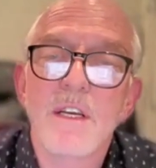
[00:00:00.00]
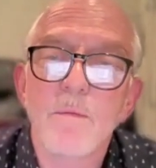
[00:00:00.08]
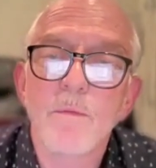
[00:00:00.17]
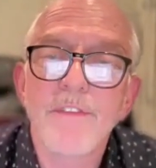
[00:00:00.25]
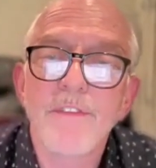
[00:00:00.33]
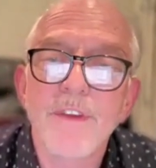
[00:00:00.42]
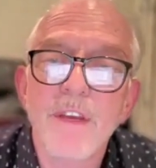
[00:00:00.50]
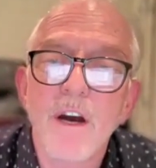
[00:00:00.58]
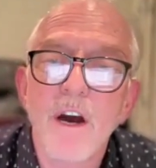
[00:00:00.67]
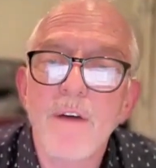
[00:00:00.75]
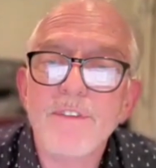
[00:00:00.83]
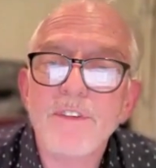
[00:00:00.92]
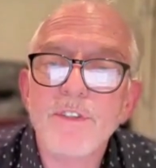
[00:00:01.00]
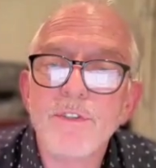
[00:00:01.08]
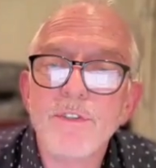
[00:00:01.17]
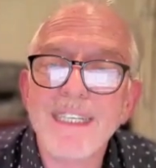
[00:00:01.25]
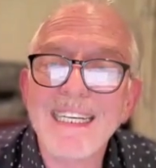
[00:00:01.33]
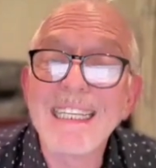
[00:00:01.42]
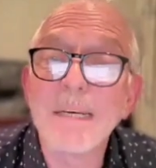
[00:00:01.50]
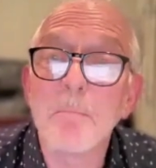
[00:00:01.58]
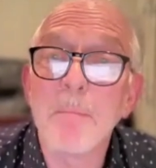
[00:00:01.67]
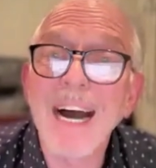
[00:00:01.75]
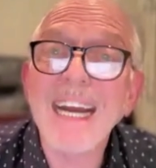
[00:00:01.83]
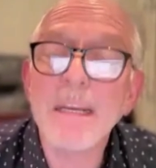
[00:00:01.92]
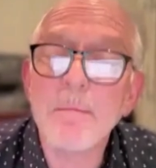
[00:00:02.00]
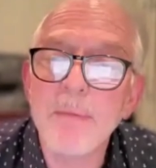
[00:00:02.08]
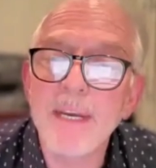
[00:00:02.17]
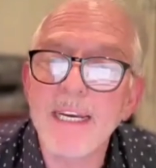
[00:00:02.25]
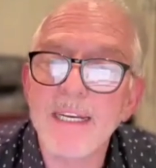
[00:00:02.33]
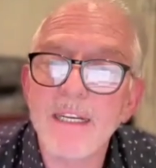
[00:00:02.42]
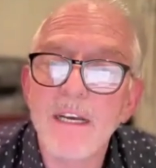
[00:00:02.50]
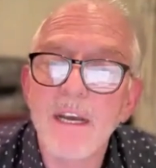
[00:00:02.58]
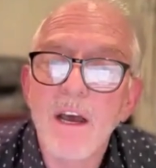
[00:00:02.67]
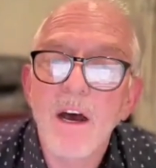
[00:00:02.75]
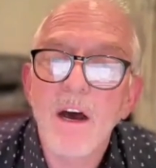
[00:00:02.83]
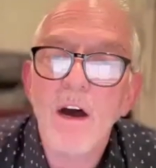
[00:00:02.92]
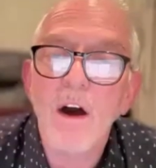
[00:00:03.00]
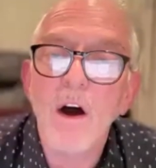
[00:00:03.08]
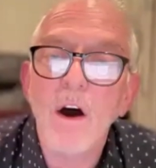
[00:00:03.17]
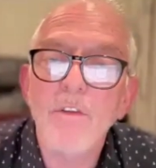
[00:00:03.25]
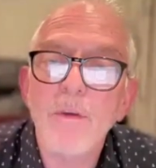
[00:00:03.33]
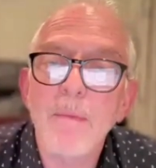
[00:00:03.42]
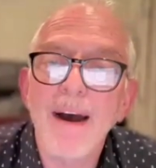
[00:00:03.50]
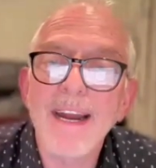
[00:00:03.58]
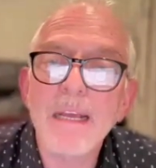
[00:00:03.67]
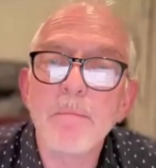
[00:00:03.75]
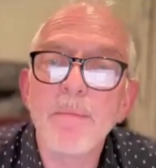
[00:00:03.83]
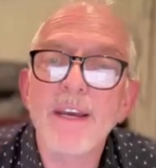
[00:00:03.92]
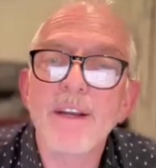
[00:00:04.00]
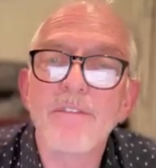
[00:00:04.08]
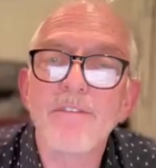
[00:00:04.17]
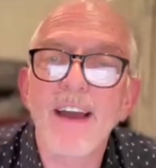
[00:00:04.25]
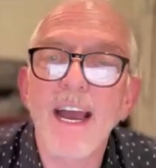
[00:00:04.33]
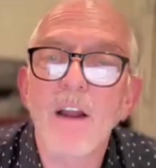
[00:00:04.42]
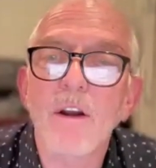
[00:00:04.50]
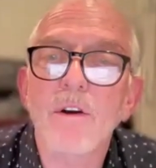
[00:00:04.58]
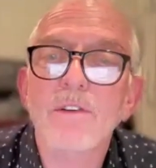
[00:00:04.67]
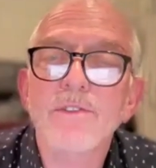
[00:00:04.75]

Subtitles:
and with the officers and the mighty men, all the mighty men of valor.